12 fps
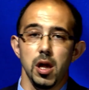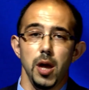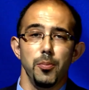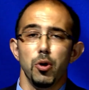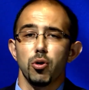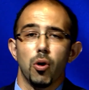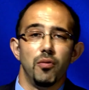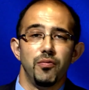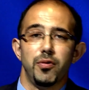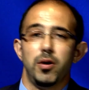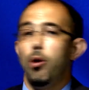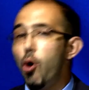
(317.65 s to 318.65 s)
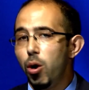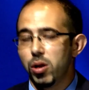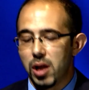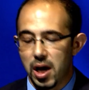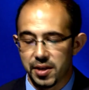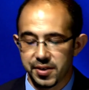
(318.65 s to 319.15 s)
among of
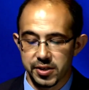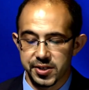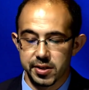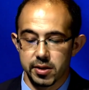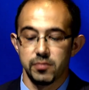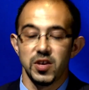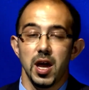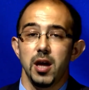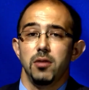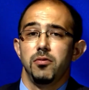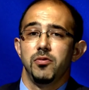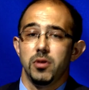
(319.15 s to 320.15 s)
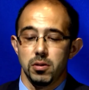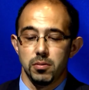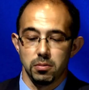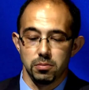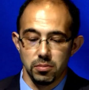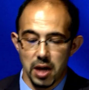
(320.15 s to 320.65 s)
all others, we have
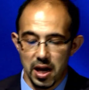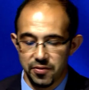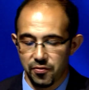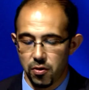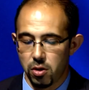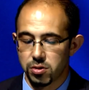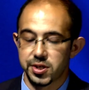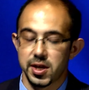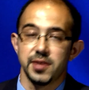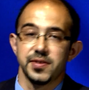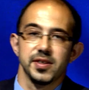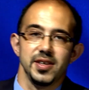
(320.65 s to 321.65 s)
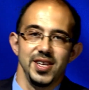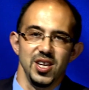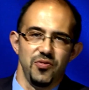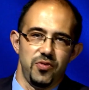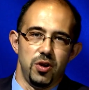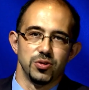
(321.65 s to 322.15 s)
headphones and
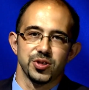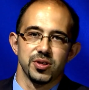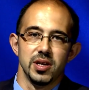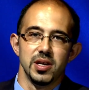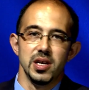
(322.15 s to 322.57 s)
earphones,